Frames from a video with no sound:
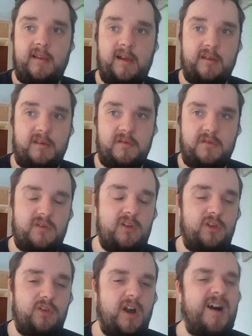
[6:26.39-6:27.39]
like
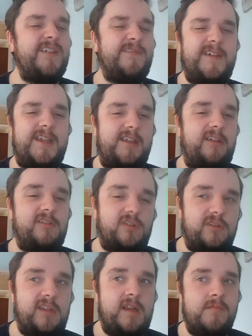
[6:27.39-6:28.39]
good IVs
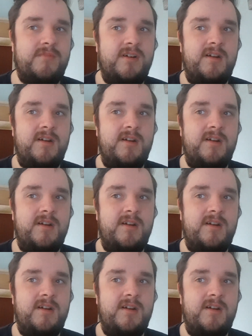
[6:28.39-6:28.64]
on them,